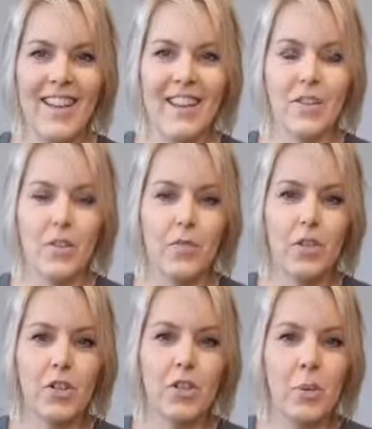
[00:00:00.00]
So if you're
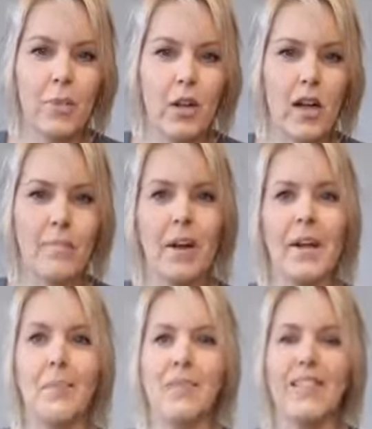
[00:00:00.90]
just jumping on, my
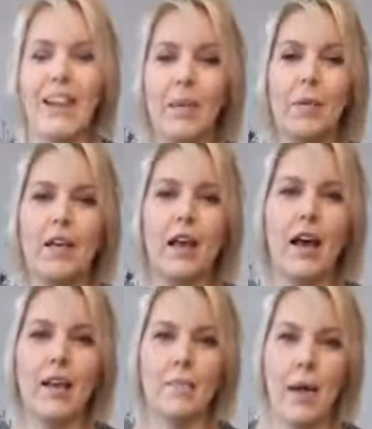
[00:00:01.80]
name is Amy. I
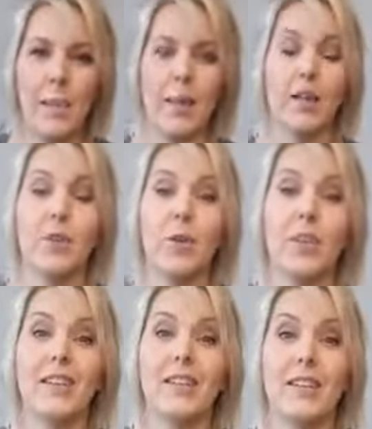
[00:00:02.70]
am at
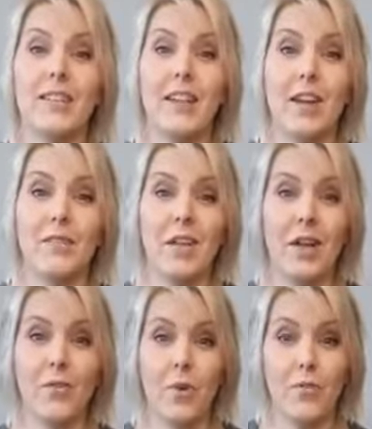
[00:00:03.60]
Magnolias in
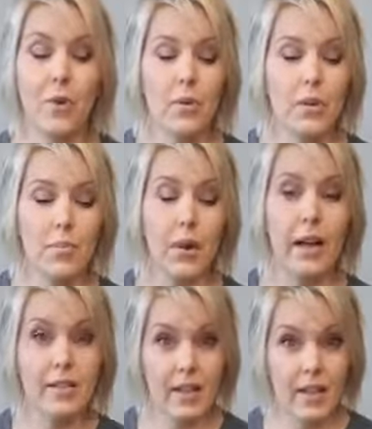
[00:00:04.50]
downtown Norfolk,
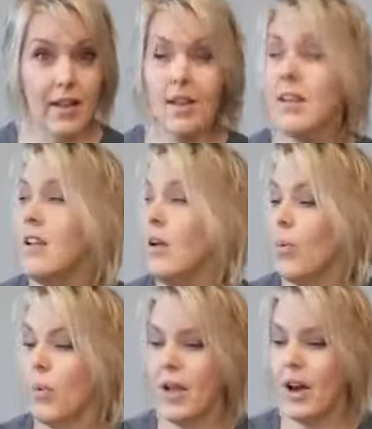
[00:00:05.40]
Nebraska.
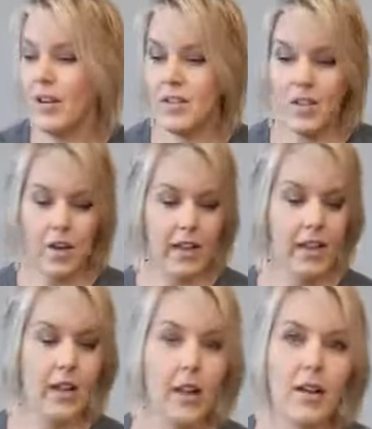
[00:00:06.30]
We are starting
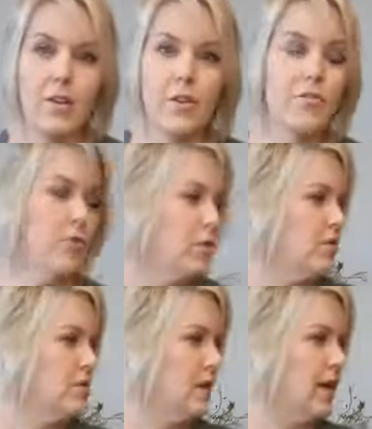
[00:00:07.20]
in on a new floral
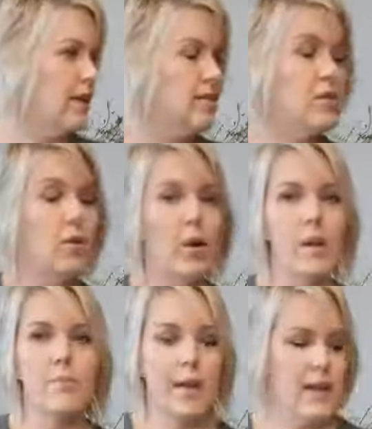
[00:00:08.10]
design. So
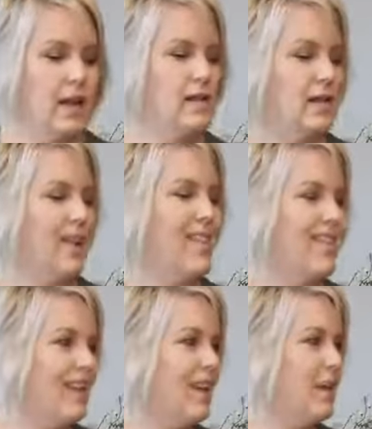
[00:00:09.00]
on Mondays, I
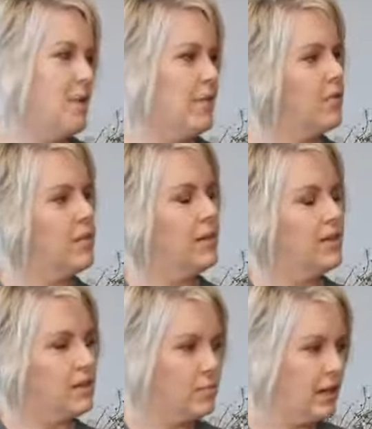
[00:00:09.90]
think I'm either doing
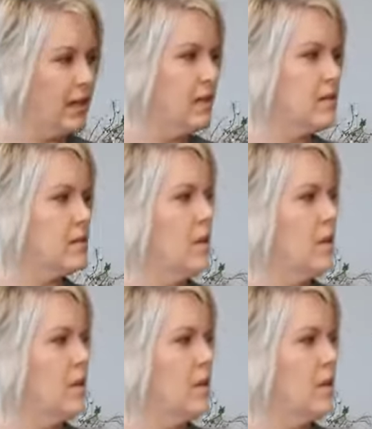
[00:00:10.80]
displays